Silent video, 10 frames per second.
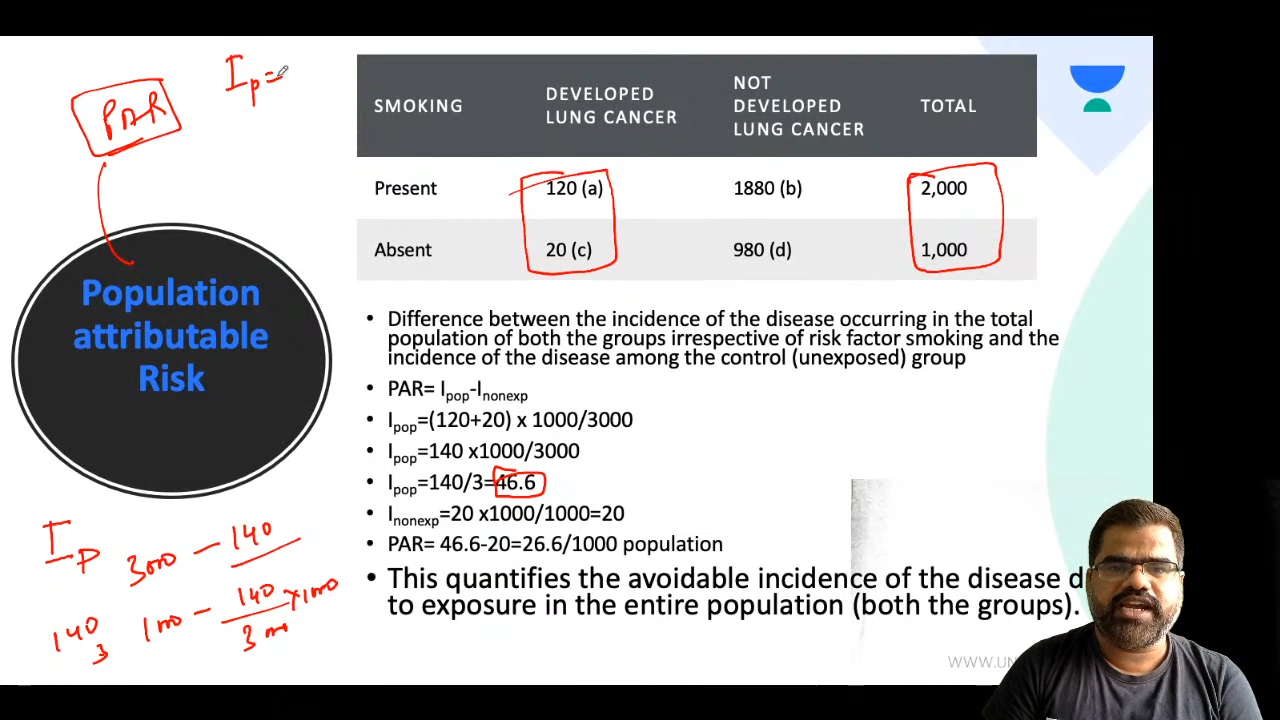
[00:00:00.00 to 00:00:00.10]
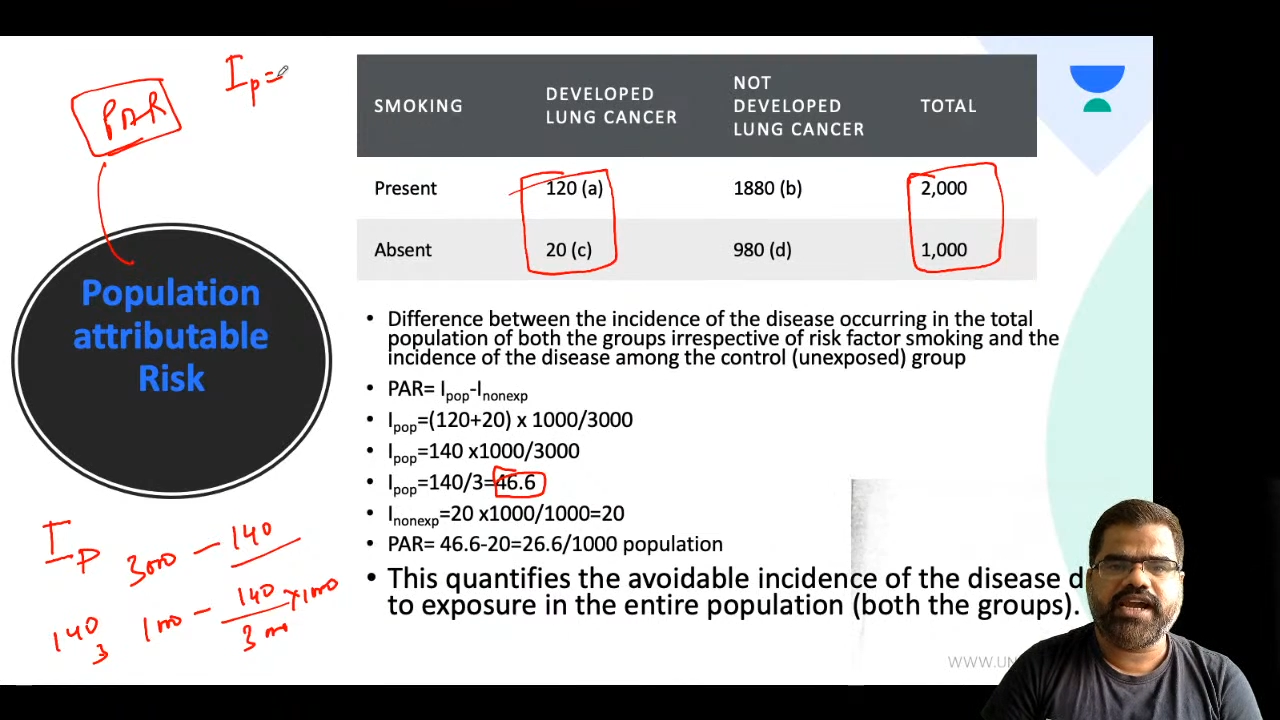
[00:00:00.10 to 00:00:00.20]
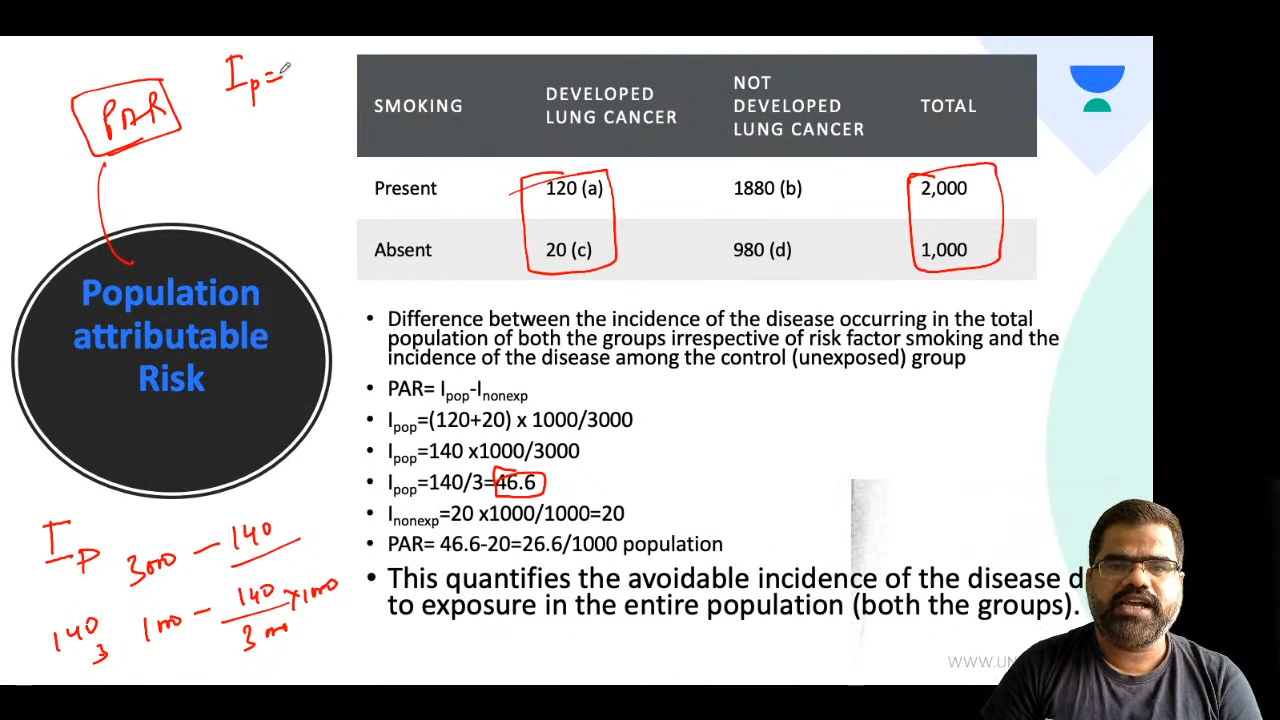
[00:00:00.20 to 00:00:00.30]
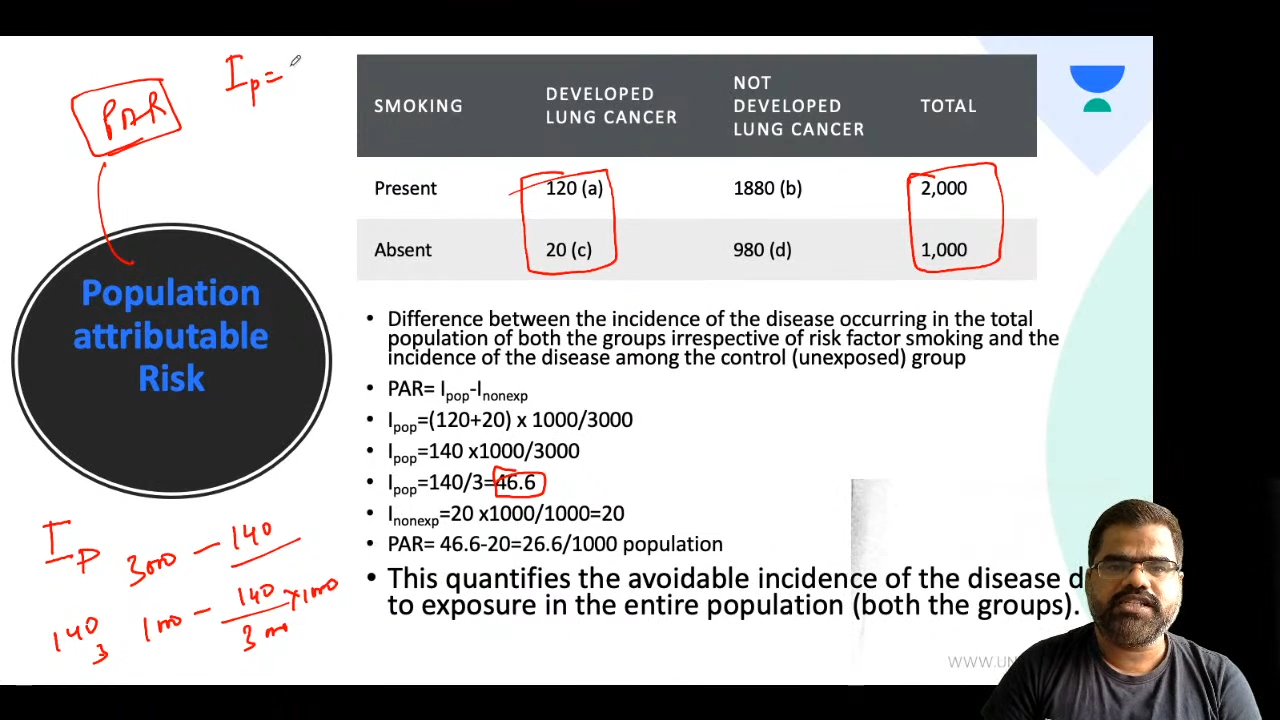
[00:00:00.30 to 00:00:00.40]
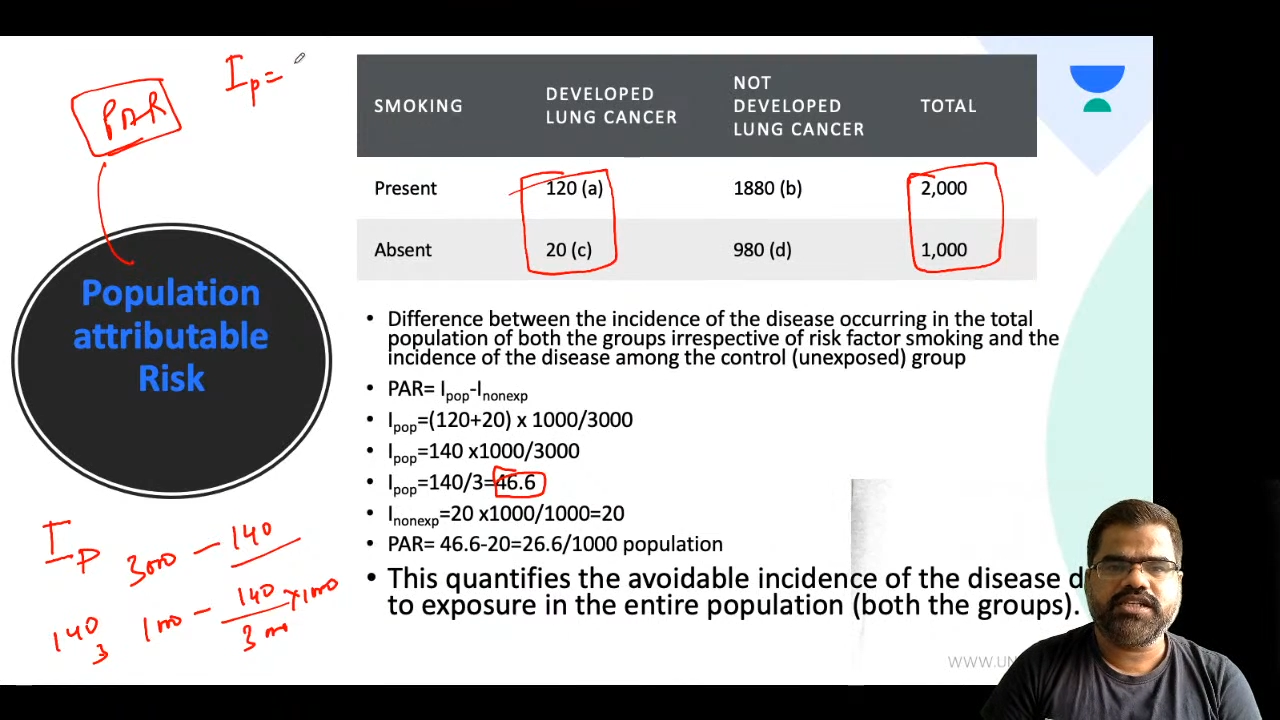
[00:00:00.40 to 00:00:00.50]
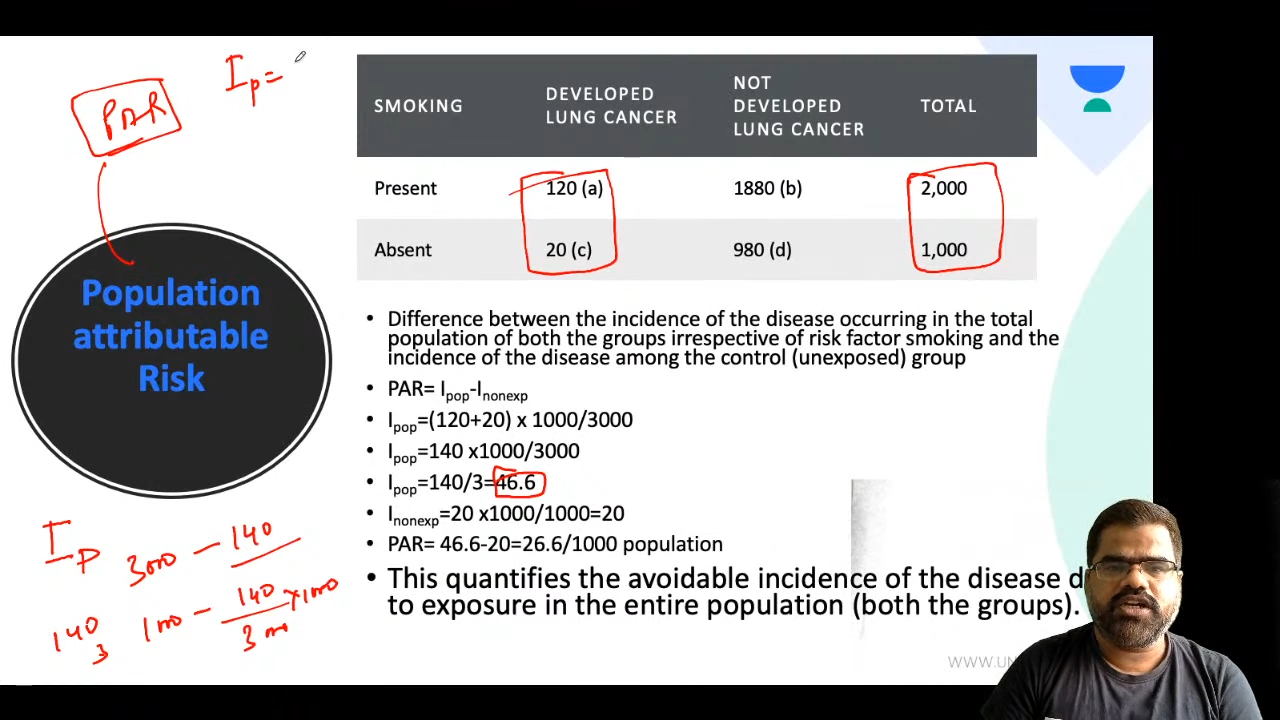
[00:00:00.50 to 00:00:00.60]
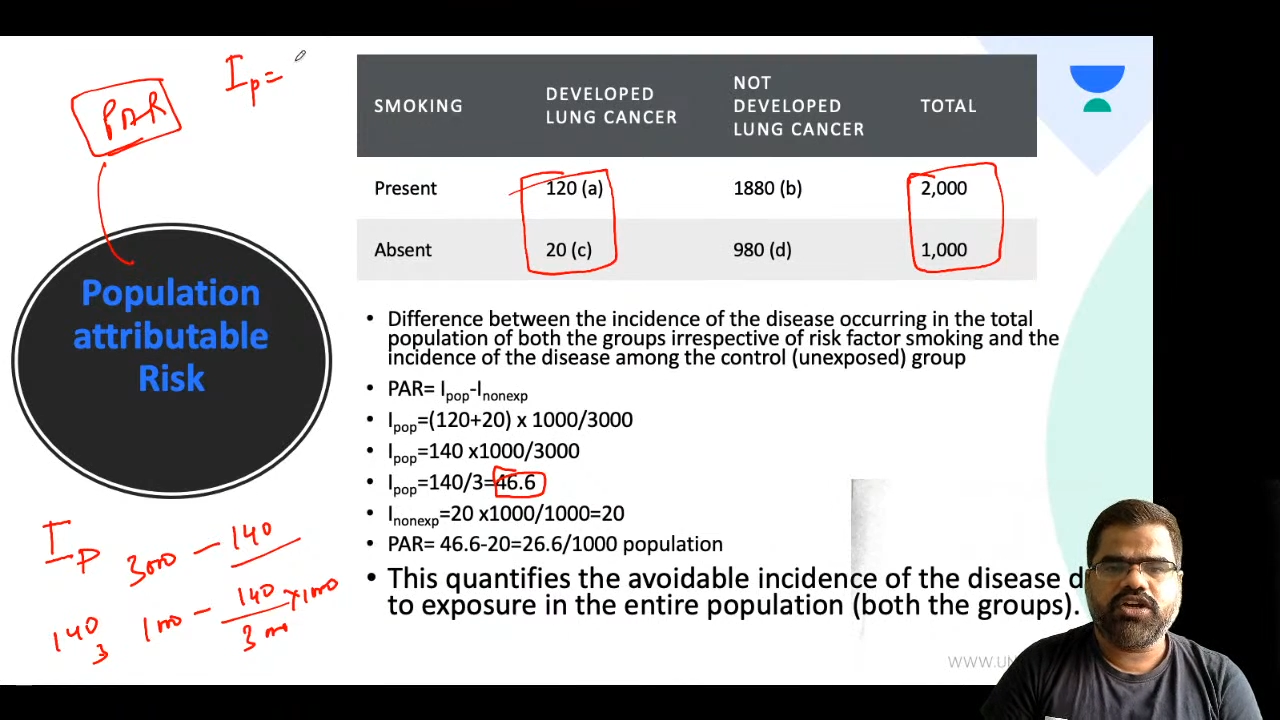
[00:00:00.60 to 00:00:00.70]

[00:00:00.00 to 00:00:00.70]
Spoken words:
as